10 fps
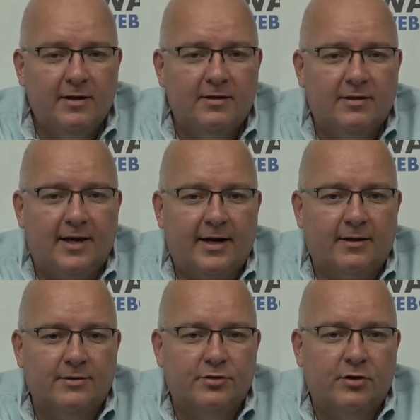to
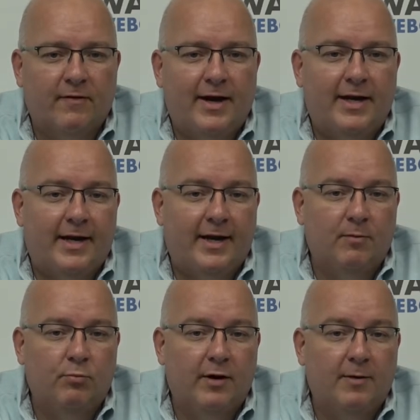take the Certified
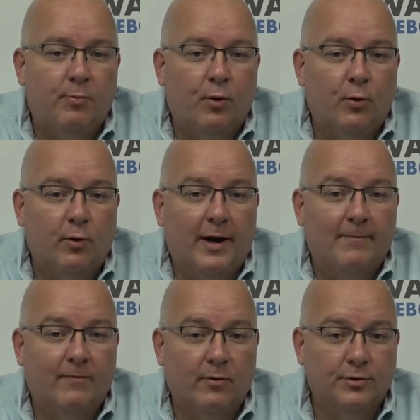Indiana Bred
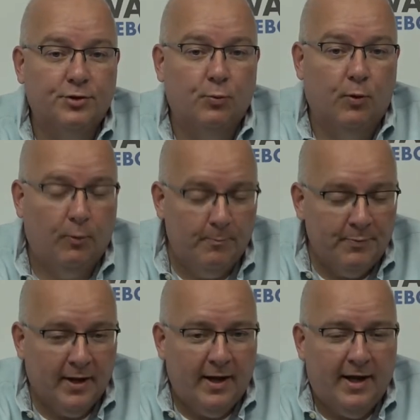program virtual.
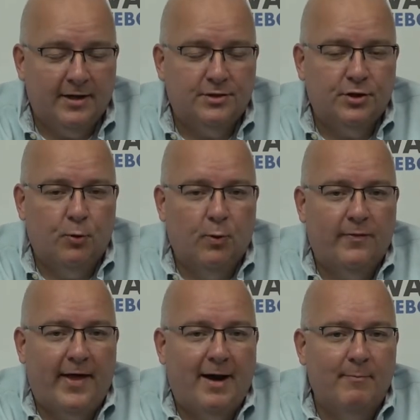And so,
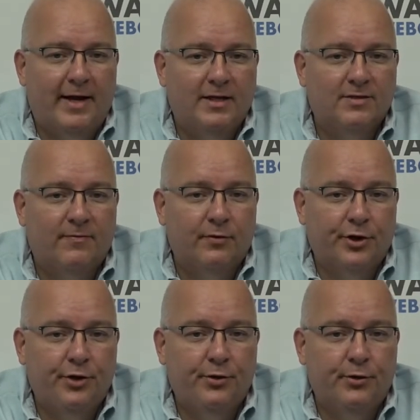what that means for
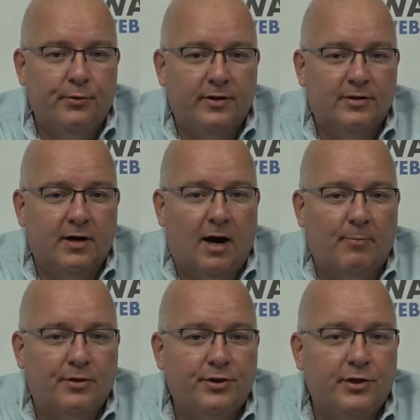you is an
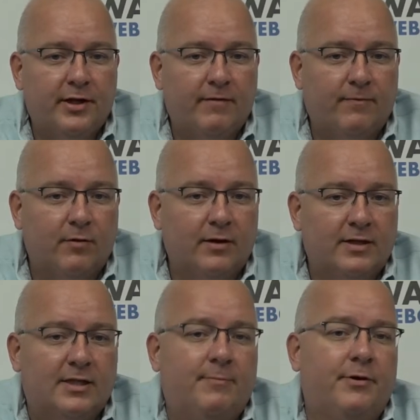opportunity for
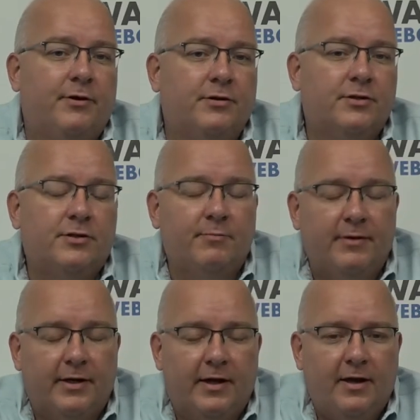exhibitors to
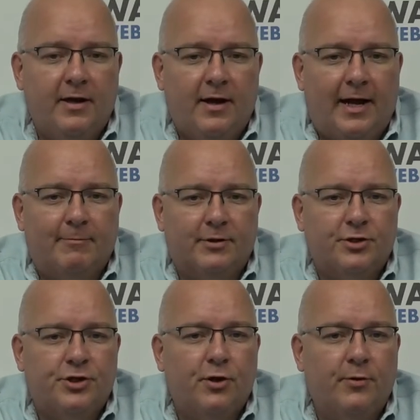be able
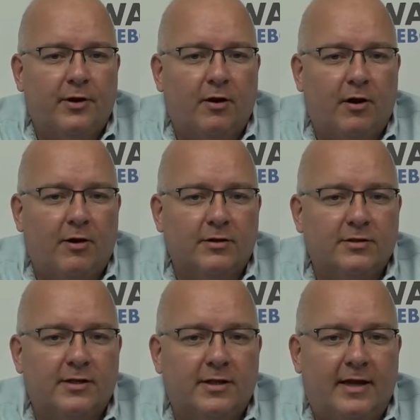to show their
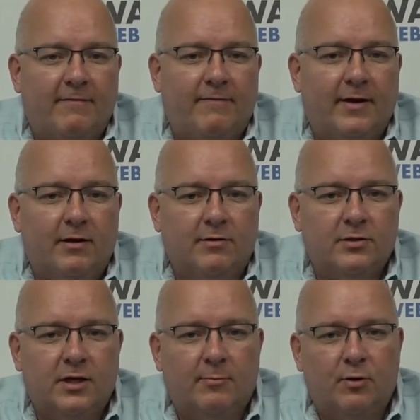hogs that they've fed all
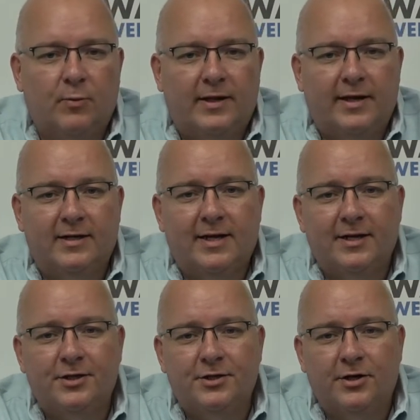summer with the
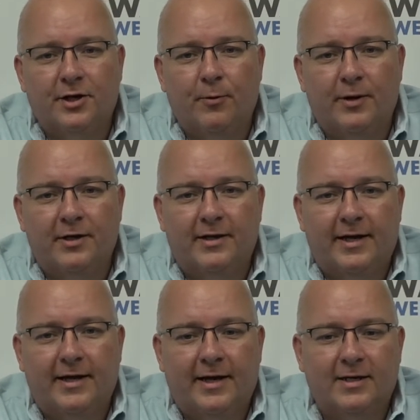intention to going to
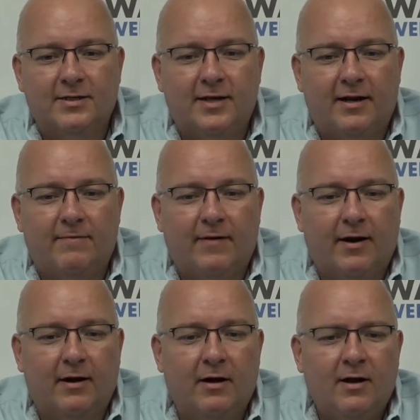the Indiana State
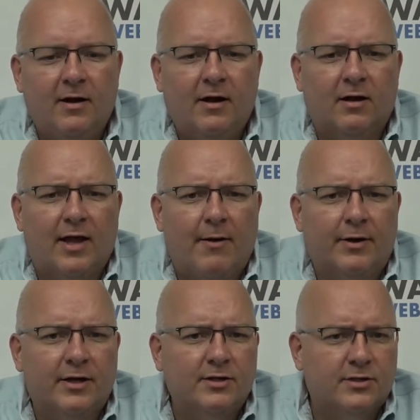Fair,
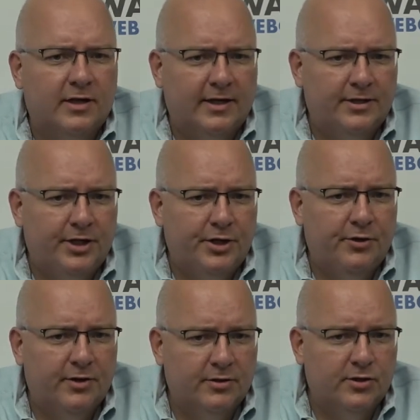allowing us to continue
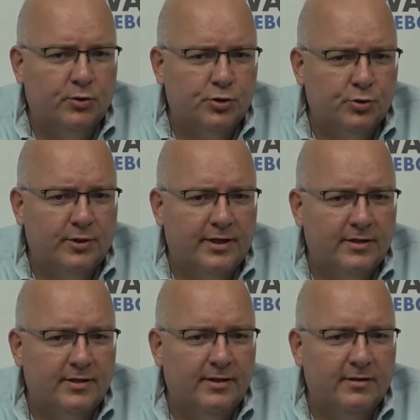to social
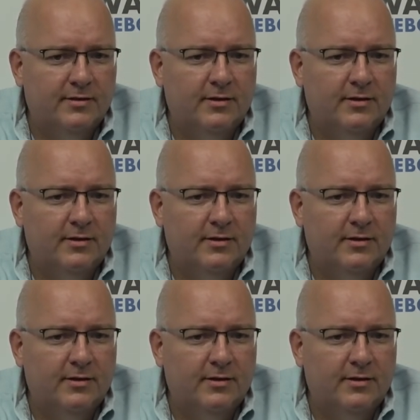distance